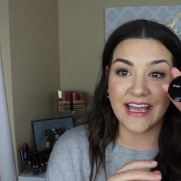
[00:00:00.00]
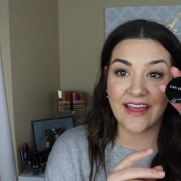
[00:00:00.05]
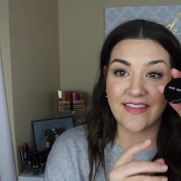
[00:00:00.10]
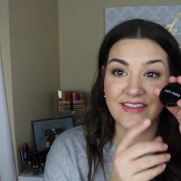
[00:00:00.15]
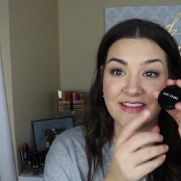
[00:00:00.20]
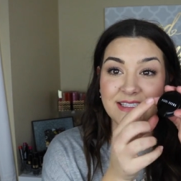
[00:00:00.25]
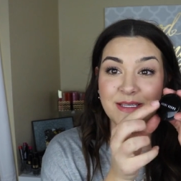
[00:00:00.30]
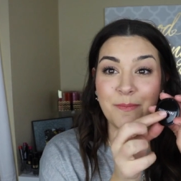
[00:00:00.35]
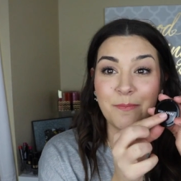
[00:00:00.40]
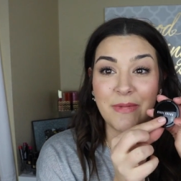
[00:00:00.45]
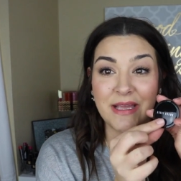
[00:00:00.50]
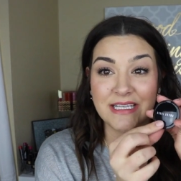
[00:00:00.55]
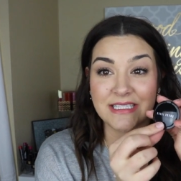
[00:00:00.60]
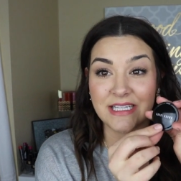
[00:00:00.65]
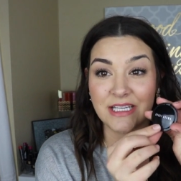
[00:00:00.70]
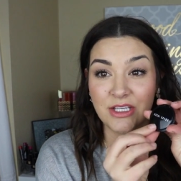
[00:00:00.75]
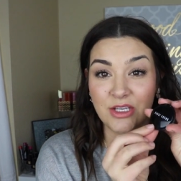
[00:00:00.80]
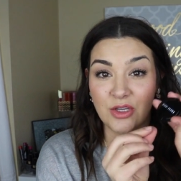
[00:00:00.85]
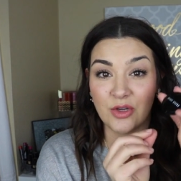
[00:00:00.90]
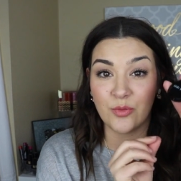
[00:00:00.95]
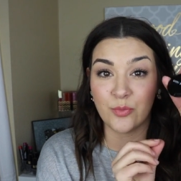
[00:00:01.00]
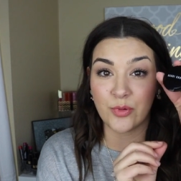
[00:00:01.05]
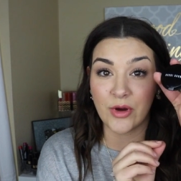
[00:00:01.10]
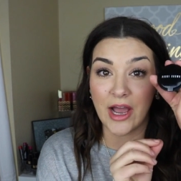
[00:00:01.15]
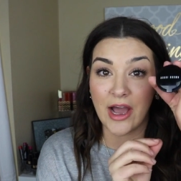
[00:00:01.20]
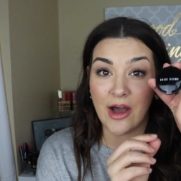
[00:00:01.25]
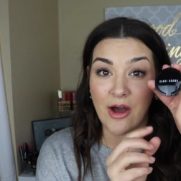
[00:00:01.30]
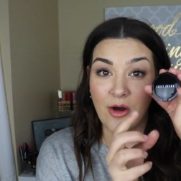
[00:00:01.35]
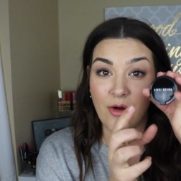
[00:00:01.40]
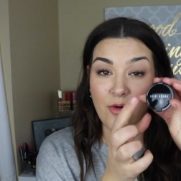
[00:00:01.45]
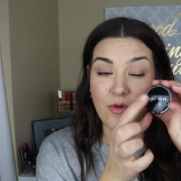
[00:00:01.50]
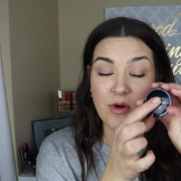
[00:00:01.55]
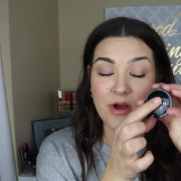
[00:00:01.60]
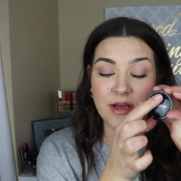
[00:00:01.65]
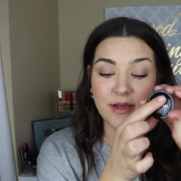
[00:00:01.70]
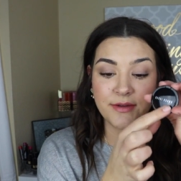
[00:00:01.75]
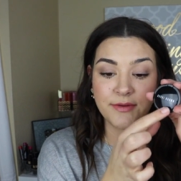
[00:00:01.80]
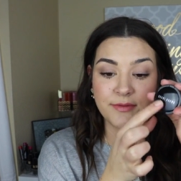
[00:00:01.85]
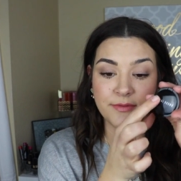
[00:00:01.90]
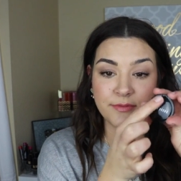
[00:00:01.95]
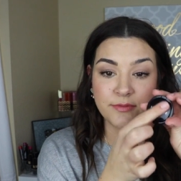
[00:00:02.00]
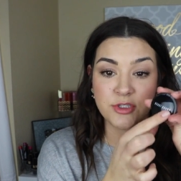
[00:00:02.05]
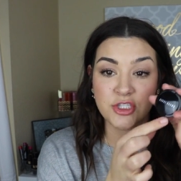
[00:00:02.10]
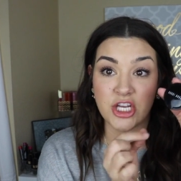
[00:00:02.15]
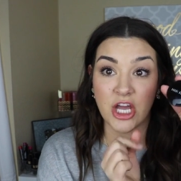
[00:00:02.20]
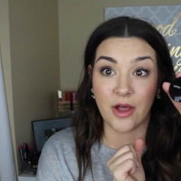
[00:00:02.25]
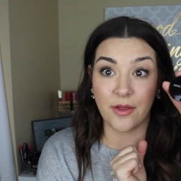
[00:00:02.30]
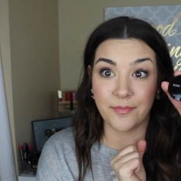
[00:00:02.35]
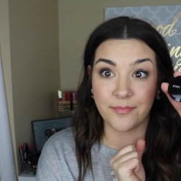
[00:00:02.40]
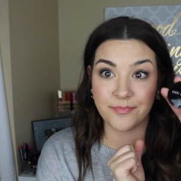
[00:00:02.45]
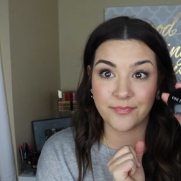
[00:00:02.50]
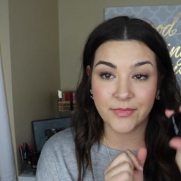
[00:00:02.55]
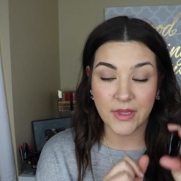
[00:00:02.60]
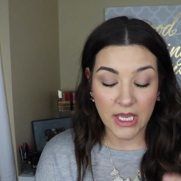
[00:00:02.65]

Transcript: get this amazing new brow gel.